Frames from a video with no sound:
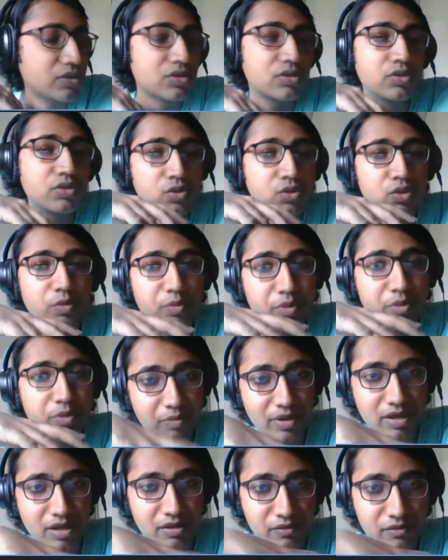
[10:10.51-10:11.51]
So do
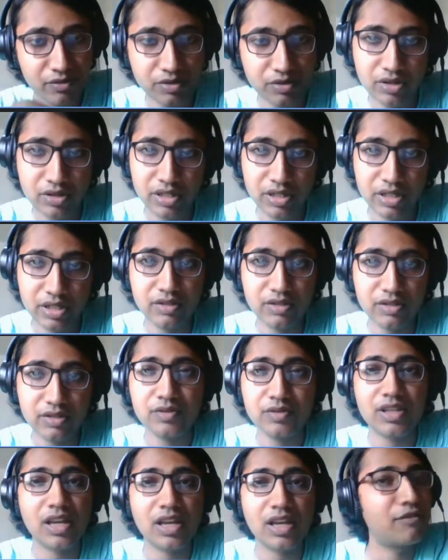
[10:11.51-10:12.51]
prepare for your
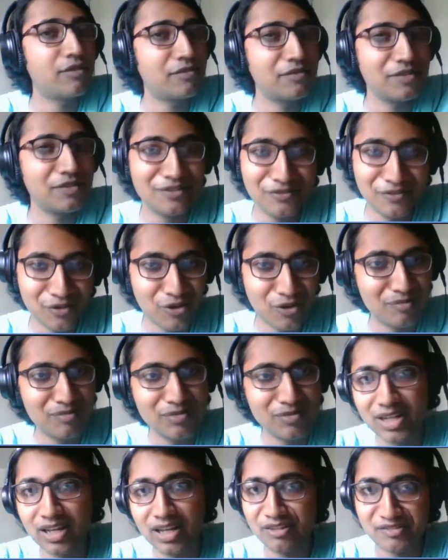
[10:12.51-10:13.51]
interviews, however
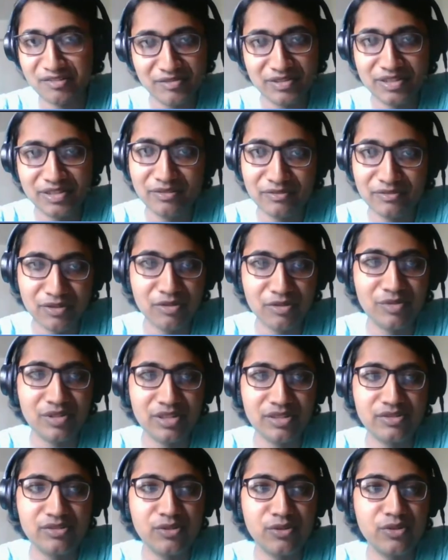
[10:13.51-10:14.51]
formal, however
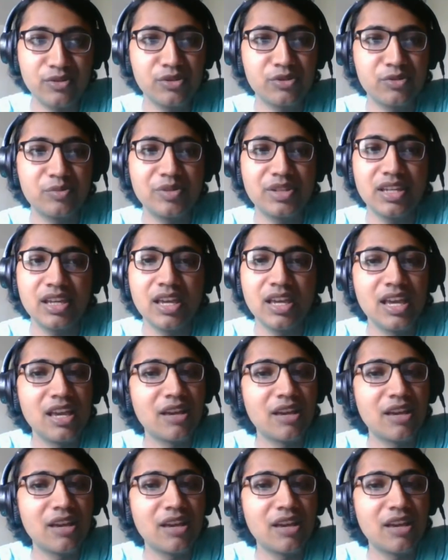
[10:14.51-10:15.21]
informal it's going to be,